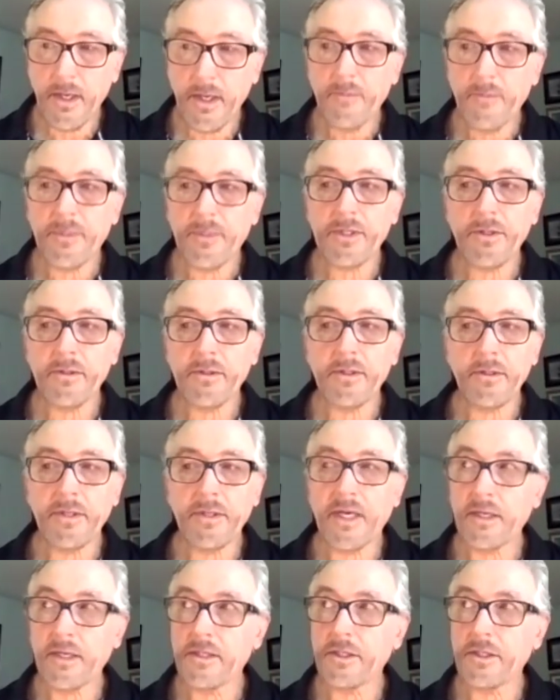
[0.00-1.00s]
But you're
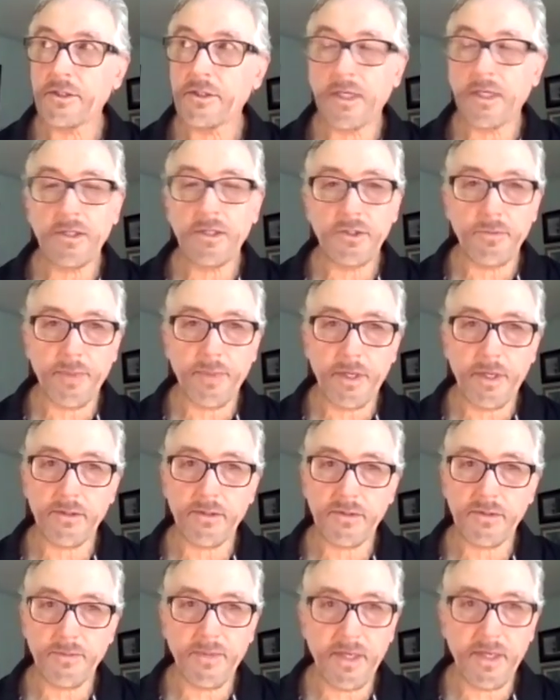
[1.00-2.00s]
not going to change your
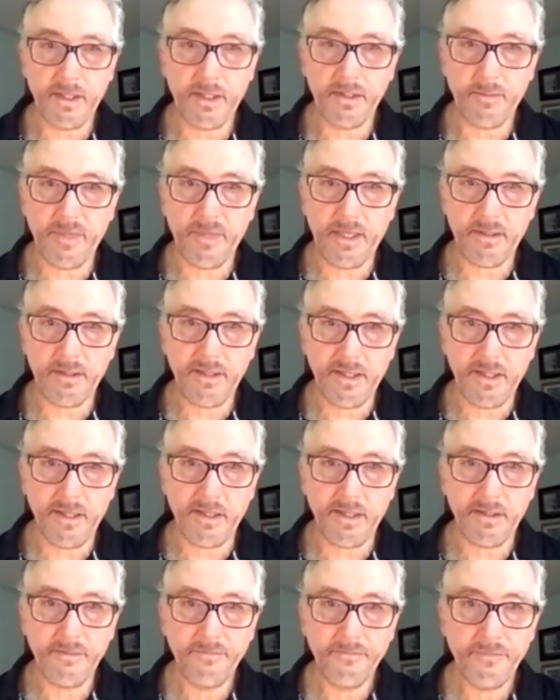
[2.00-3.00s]
parent's mind about that.
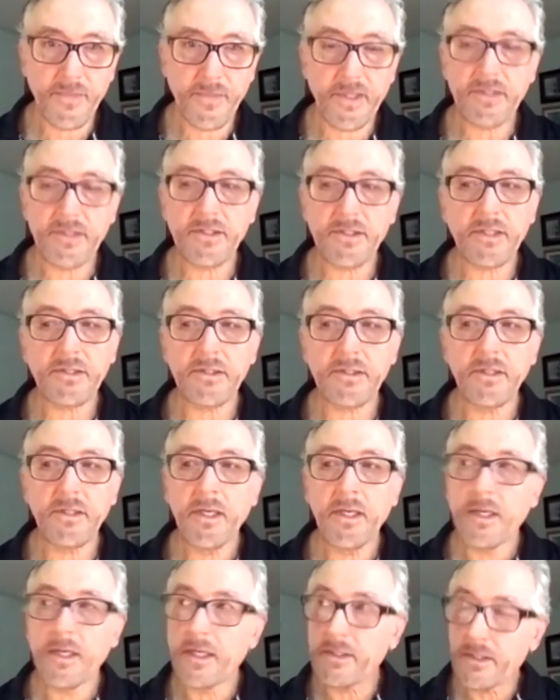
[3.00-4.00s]
It's just,
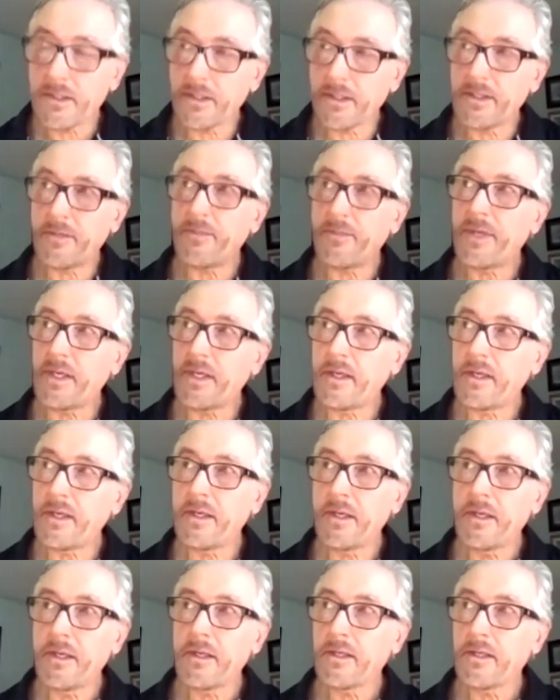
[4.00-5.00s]
it's going to
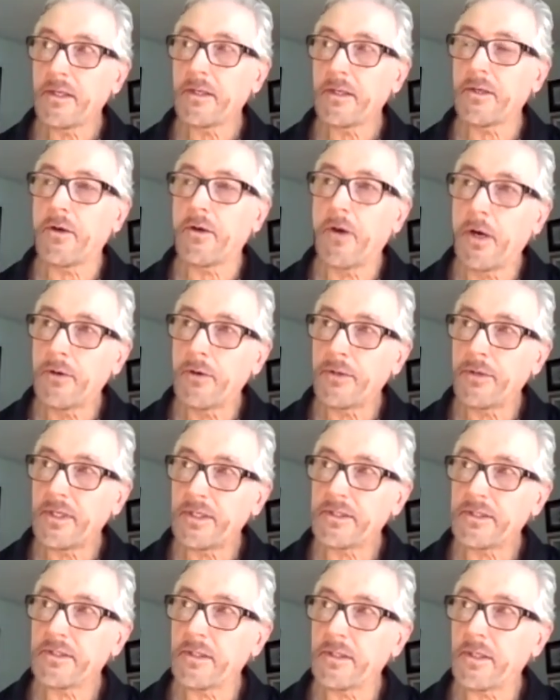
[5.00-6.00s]
be, you know,
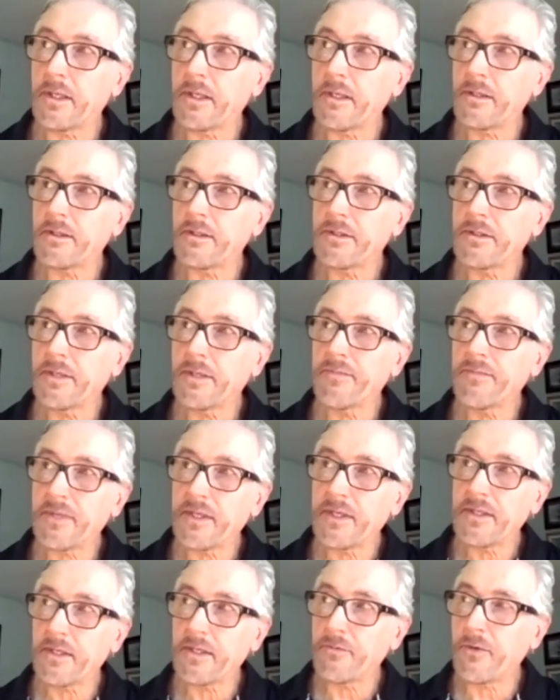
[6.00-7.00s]
always
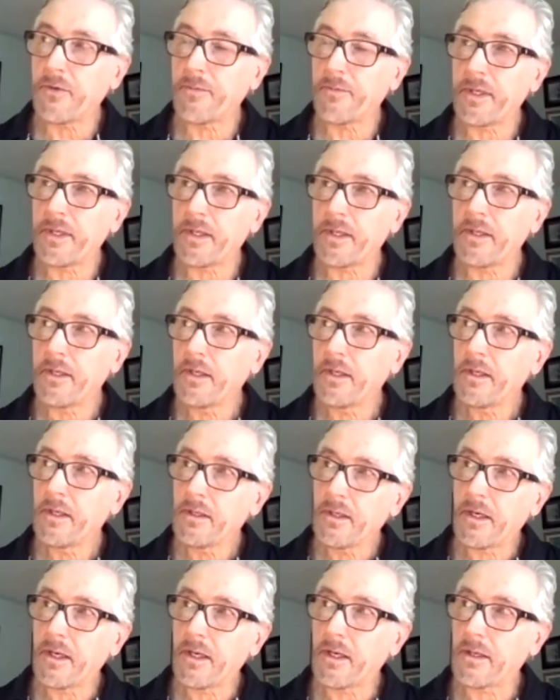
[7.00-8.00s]
something that will be
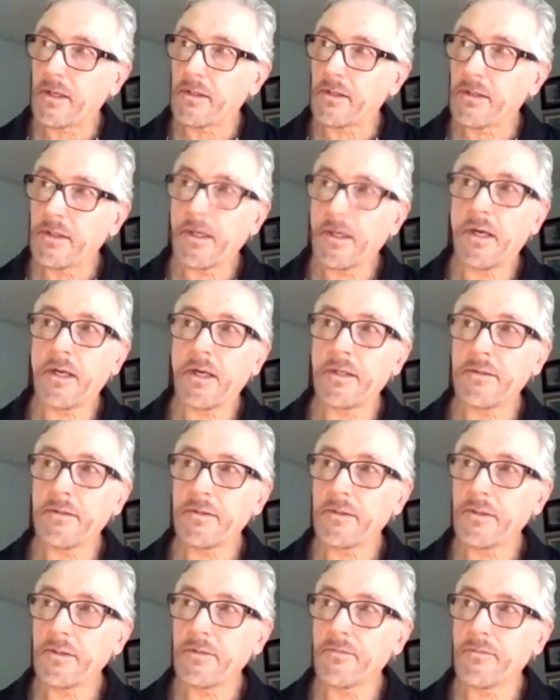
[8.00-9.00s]

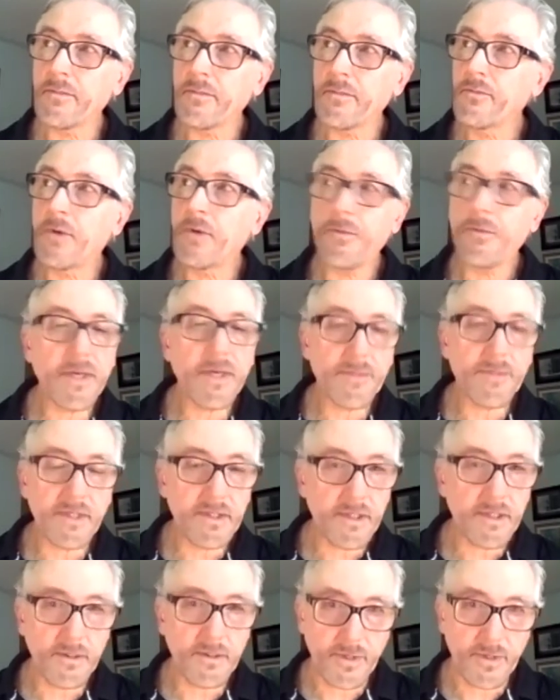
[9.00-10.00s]
you won't be able to
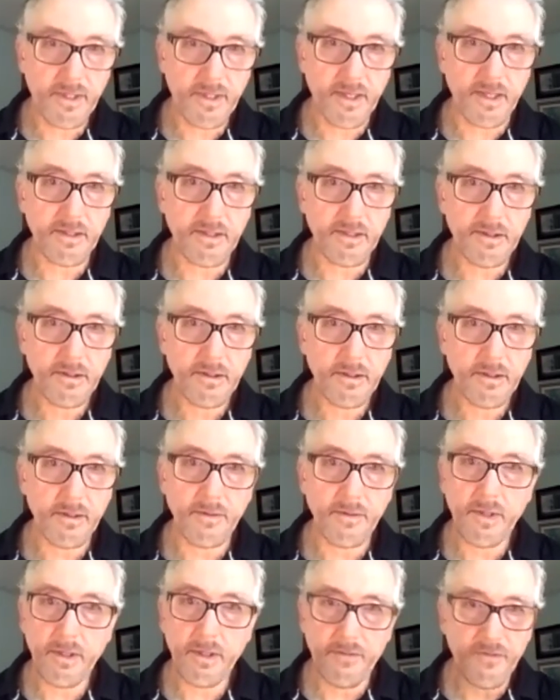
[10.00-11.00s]
deal with that.
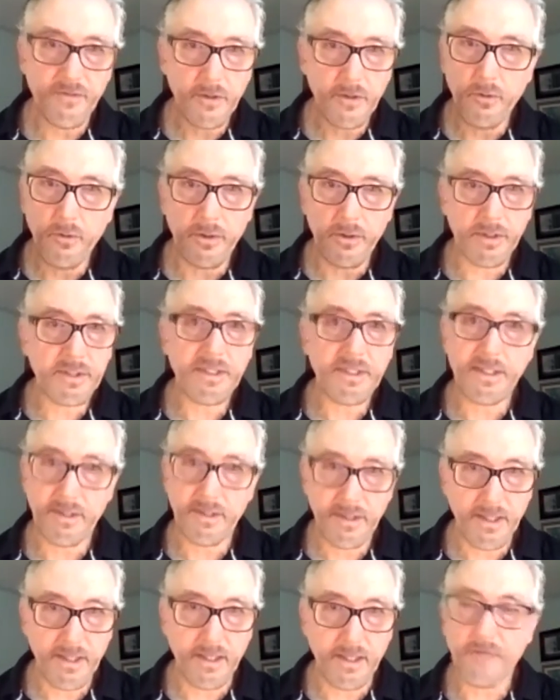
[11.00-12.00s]
You have to
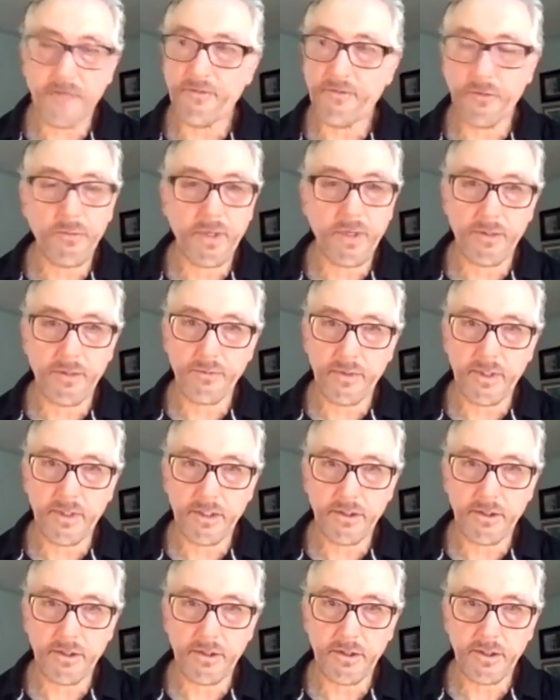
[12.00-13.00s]
quarantine that if you want a
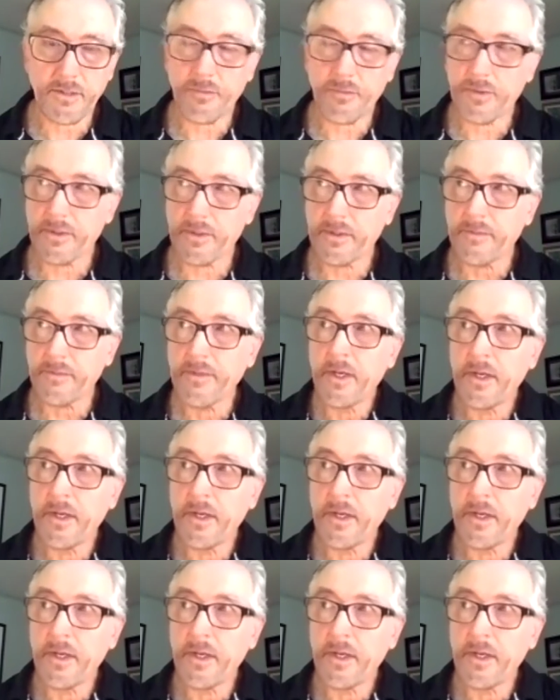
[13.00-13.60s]
relationship with them.